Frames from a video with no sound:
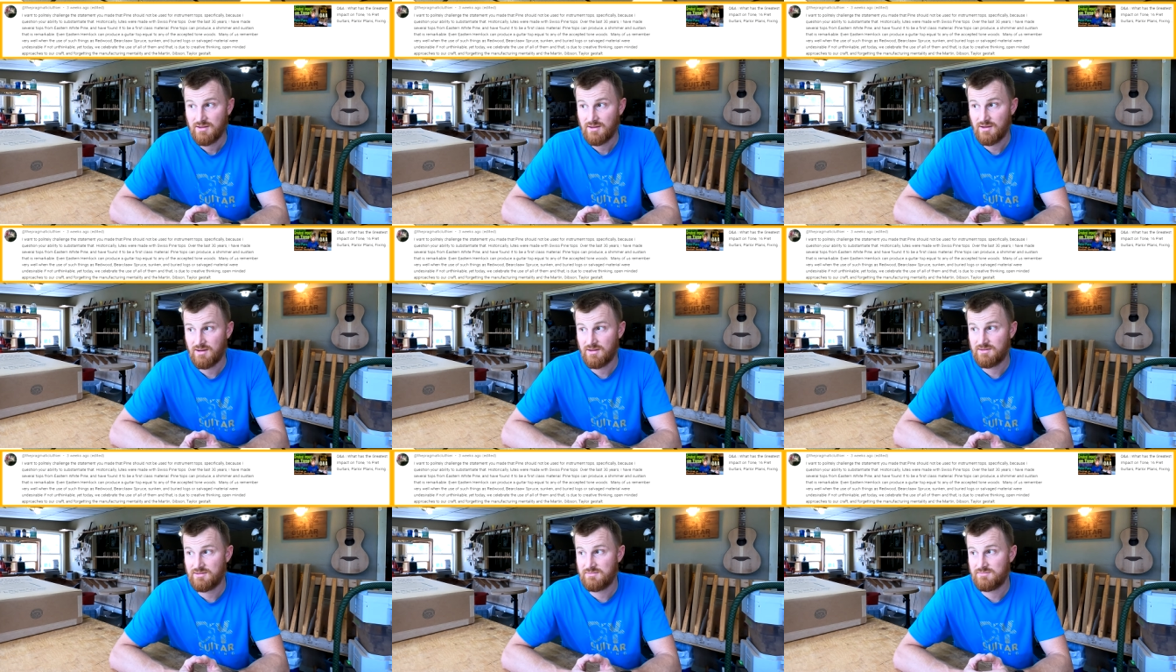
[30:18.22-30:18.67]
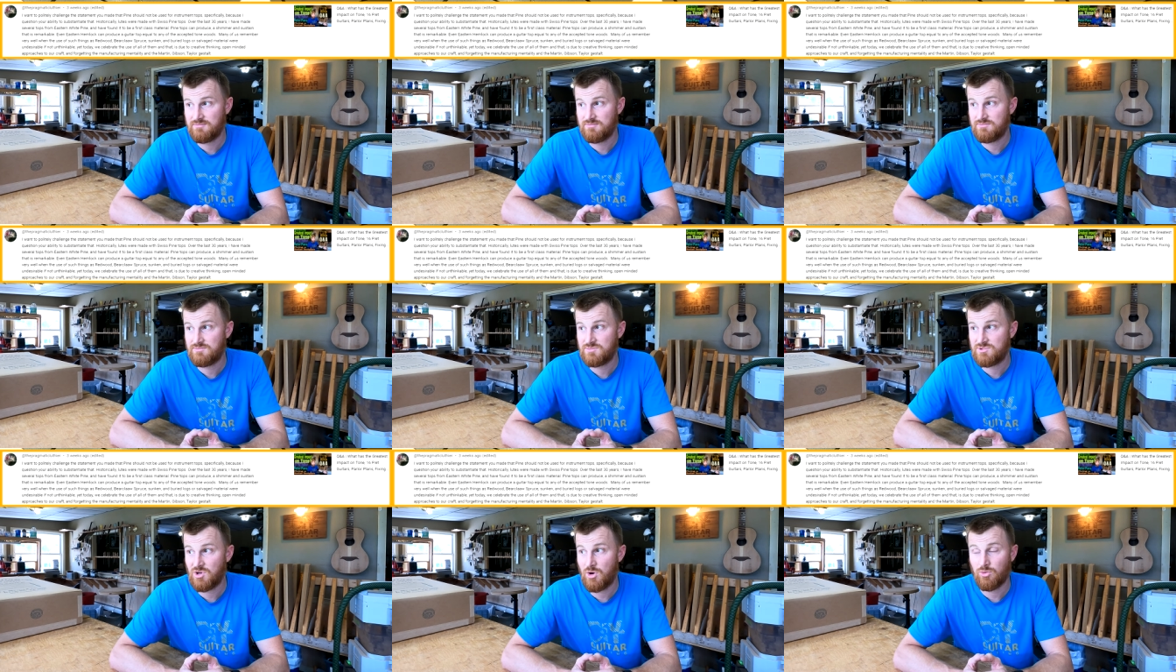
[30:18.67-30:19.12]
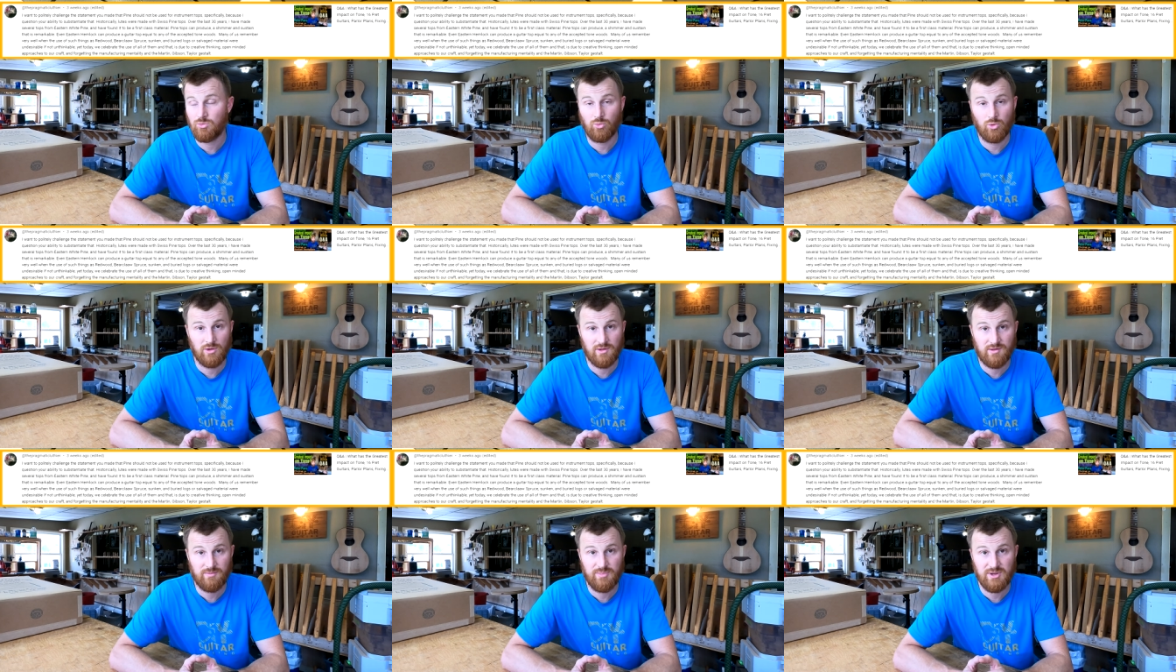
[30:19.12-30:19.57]
a
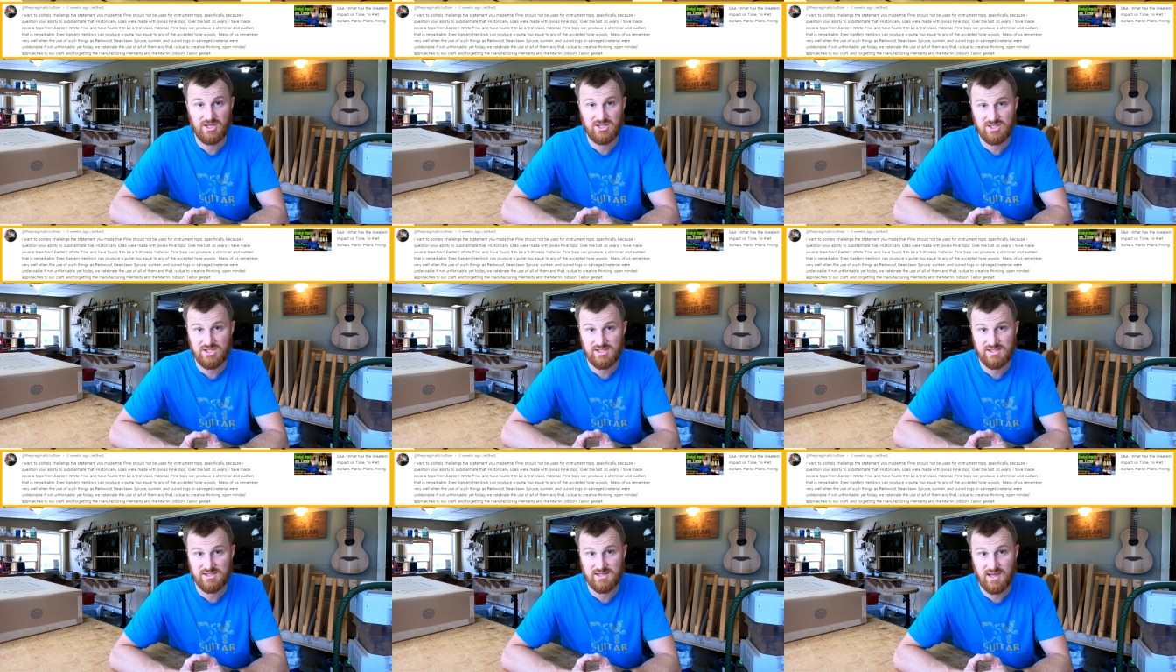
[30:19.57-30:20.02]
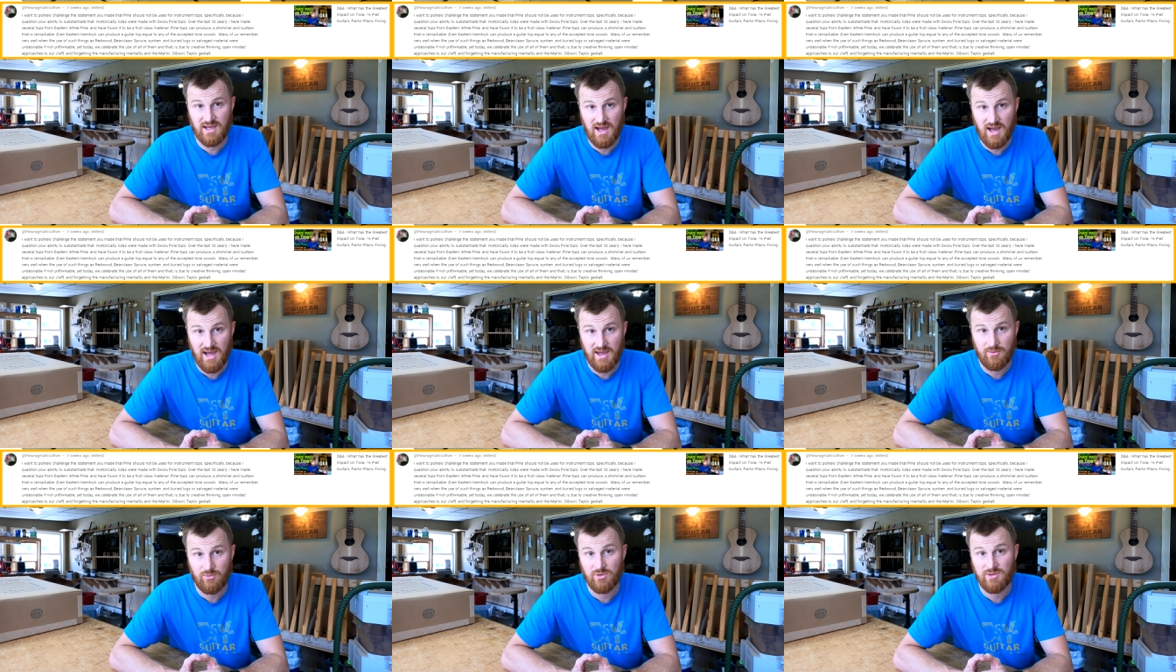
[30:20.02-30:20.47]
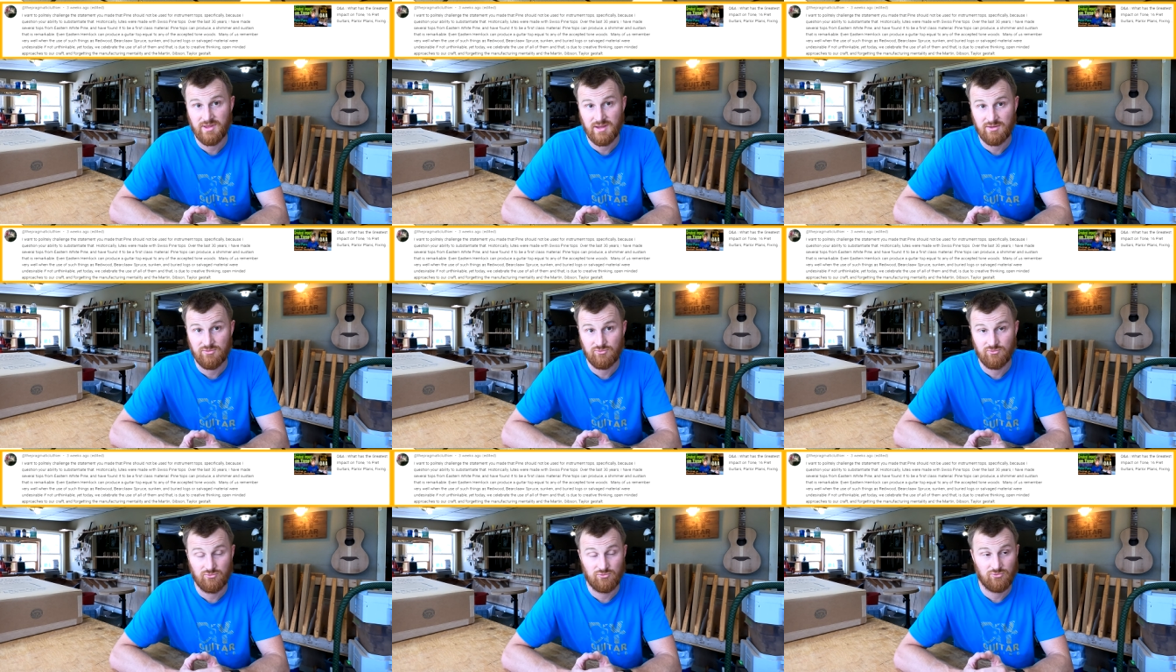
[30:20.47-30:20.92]
tonewood species guy
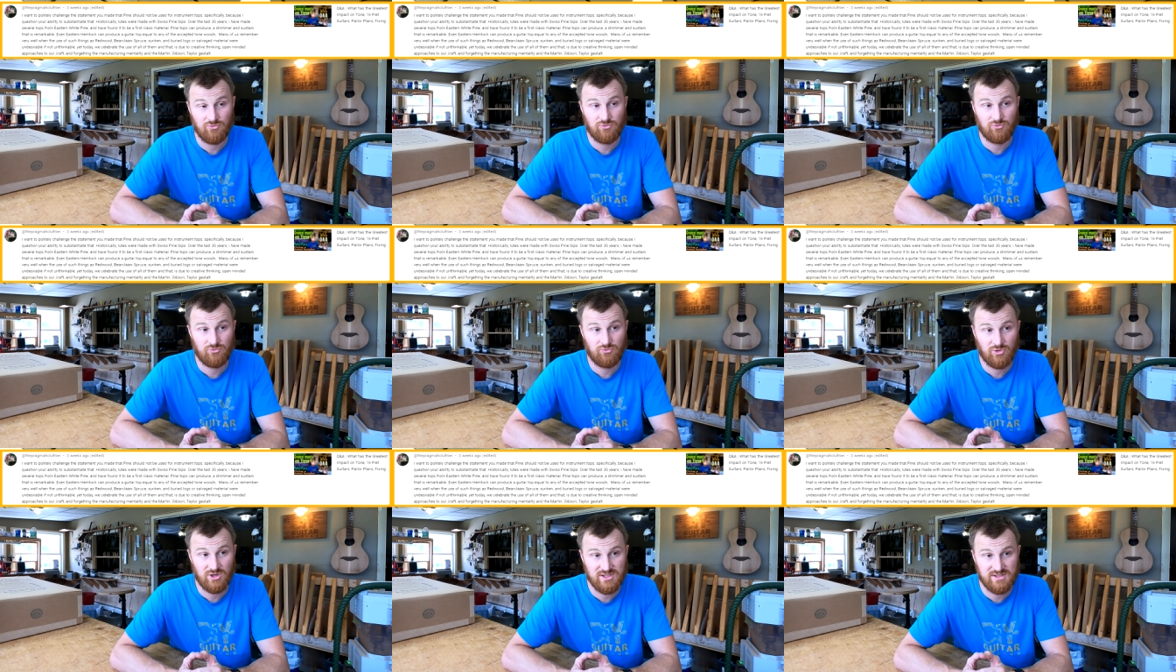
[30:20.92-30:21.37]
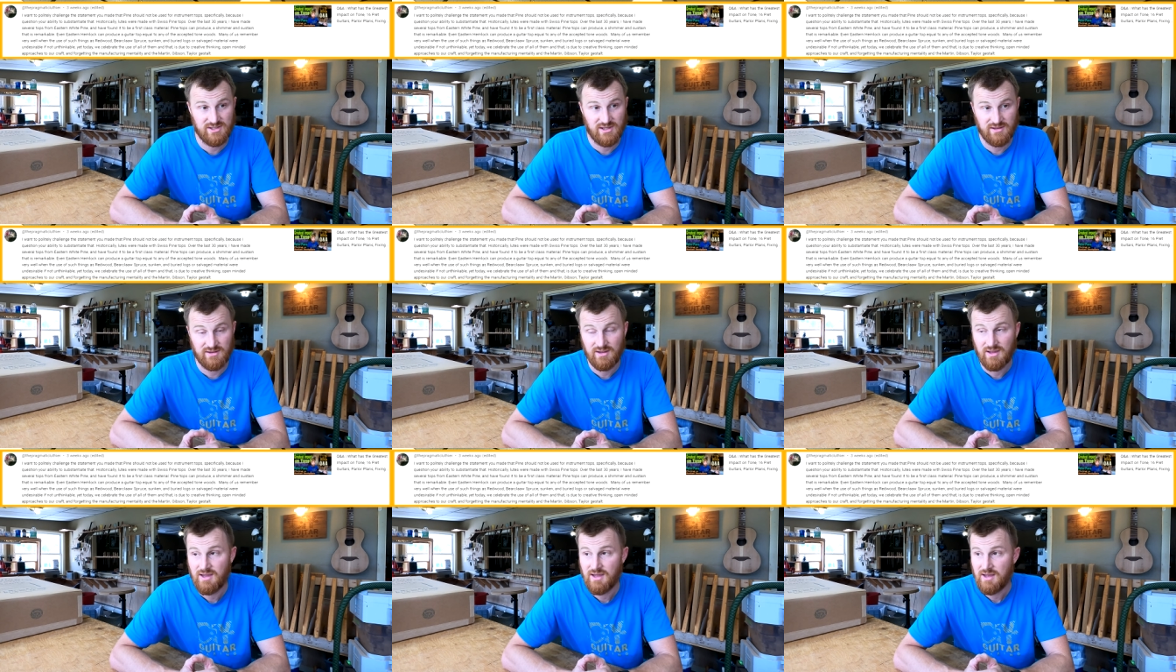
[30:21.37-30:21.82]
within reason.